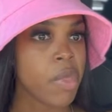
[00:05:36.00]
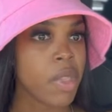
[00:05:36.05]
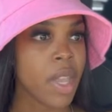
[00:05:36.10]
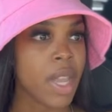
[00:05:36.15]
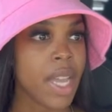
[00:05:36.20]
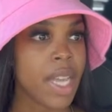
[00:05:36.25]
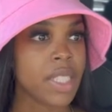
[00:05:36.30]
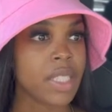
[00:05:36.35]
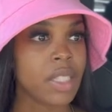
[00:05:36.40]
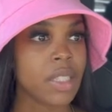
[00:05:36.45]

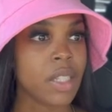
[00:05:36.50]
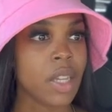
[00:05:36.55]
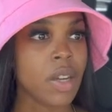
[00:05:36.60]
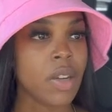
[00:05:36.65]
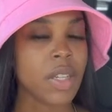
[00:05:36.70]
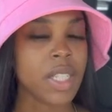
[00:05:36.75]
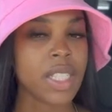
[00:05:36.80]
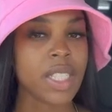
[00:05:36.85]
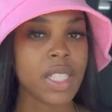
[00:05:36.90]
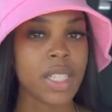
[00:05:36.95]
as
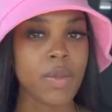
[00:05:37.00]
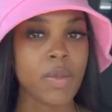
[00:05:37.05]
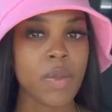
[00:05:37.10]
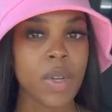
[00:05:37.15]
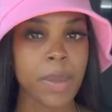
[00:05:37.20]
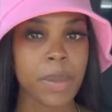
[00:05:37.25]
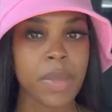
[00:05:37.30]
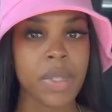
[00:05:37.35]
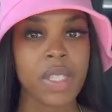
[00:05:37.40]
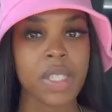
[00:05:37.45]
long as it
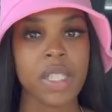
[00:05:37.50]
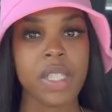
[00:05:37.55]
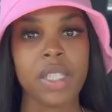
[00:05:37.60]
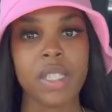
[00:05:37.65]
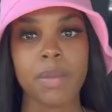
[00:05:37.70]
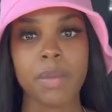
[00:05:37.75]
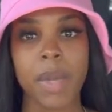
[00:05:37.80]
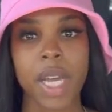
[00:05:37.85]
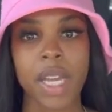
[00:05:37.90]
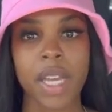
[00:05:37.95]

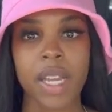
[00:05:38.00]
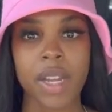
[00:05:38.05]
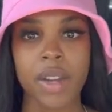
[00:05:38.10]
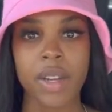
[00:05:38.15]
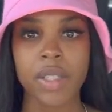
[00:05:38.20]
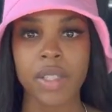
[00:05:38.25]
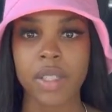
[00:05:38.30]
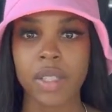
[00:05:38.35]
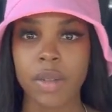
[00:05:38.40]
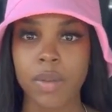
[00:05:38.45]
represents my
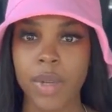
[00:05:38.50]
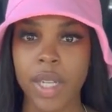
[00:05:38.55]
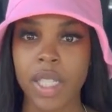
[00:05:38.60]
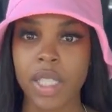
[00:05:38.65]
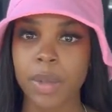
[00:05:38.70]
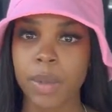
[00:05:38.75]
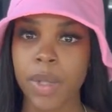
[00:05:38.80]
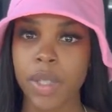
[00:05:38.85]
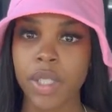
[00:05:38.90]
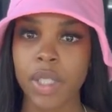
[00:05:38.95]
character the way
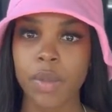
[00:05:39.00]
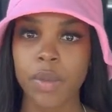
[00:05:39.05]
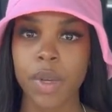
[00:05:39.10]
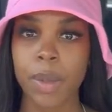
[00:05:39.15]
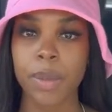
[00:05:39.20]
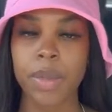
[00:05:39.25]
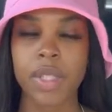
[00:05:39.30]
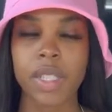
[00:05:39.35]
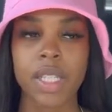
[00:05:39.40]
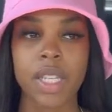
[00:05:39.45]
it's supposed to
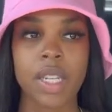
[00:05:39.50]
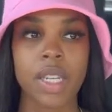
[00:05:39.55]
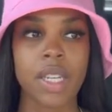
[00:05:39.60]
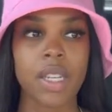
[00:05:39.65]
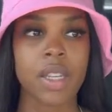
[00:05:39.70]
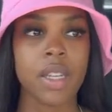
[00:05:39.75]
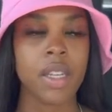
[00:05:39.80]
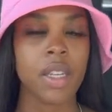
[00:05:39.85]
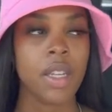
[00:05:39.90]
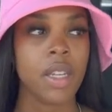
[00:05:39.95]

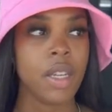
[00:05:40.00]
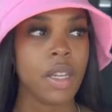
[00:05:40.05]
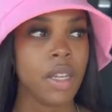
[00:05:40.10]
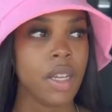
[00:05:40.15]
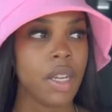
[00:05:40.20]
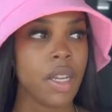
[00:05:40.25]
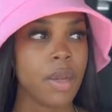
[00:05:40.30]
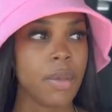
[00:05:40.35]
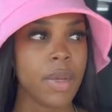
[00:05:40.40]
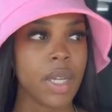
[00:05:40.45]
represent it.
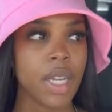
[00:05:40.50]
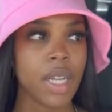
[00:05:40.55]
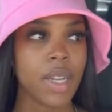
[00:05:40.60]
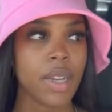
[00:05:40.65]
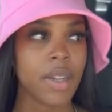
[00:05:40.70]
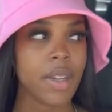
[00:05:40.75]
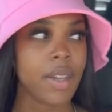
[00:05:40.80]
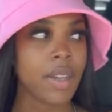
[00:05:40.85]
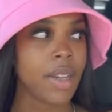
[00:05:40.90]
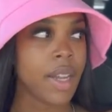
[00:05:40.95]
But
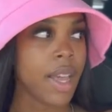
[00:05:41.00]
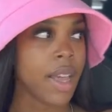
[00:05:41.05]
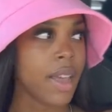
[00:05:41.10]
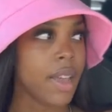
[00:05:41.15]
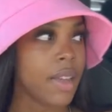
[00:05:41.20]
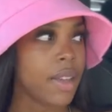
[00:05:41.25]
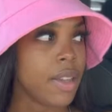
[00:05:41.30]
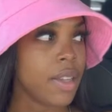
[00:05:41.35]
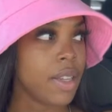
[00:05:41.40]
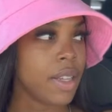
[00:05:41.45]
other than
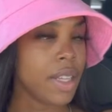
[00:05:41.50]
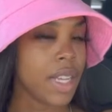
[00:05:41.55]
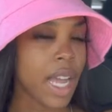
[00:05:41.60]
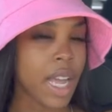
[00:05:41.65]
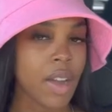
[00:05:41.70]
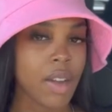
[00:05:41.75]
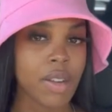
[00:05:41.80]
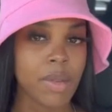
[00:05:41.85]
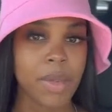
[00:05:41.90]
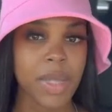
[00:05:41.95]
that,
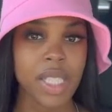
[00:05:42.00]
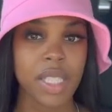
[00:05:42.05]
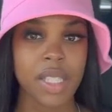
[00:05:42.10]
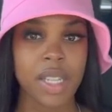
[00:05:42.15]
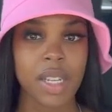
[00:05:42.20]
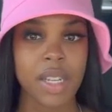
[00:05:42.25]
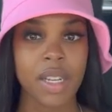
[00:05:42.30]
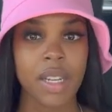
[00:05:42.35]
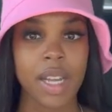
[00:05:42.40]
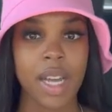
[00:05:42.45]
y'all gonna be
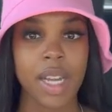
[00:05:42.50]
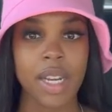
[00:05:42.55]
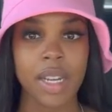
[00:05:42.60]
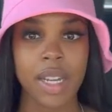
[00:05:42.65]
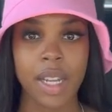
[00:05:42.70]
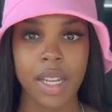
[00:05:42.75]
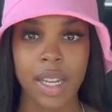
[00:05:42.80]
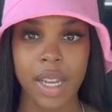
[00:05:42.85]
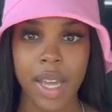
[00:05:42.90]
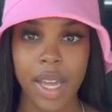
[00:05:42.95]
seeing a lot of
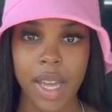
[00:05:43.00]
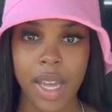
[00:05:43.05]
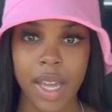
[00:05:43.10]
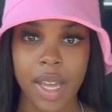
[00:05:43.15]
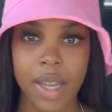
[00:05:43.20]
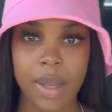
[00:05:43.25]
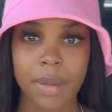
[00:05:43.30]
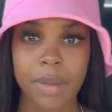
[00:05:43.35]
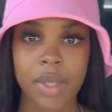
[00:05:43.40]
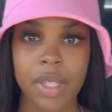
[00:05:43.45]

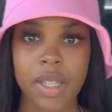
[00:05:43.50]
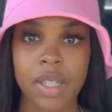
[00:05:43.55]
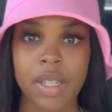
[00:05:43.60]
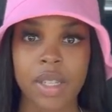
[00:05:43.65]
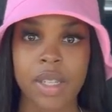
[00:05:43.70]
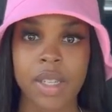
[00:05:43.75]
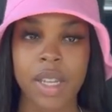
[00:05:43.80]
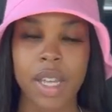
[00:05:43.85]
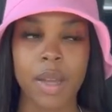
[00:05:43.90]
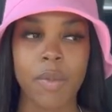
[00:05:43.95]
collabs.
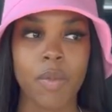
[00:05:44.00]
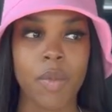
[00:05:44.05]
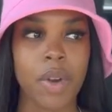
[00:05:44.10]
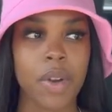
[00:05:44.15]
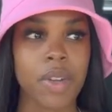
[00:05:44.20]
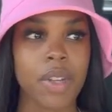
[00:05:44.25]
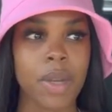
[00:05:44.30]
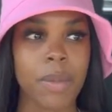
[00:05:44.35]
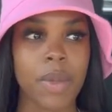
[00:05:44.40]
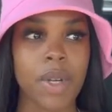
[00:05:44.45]
I'm
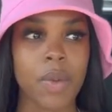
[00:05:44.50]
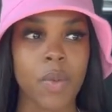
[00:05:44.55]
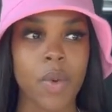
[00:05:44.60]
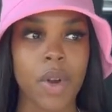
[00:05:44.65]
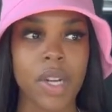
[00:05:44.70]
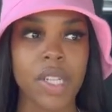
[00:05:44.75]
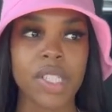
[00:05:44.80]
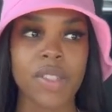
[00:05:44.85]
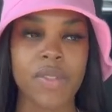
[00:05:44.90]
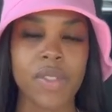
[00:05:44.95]
in the
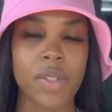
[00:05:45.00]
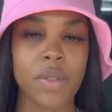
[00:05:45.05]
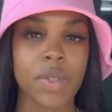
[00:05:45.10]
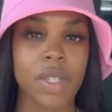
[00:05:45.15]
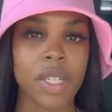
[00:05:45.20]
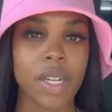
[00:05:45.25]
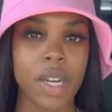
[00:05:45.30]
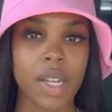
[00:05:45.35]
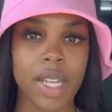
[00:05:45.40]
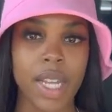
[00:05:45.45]
works of
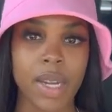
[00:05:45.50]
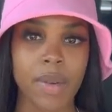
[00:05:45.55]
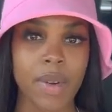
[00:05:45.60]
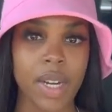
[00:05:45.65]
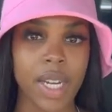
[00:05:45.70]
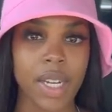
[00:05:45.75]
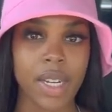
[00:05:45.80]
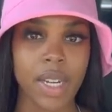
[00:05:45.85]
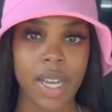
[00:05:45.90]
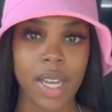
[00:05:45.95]
doing all that
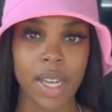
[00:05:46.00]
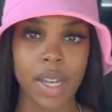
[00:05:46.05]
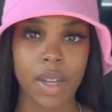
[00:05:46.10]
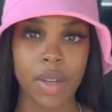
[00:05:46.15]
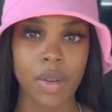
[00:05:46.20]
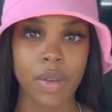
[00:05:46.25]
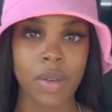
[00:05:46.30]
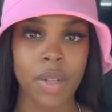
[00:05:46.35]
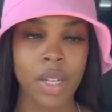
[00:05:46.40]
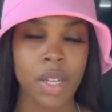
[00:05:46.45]
right now.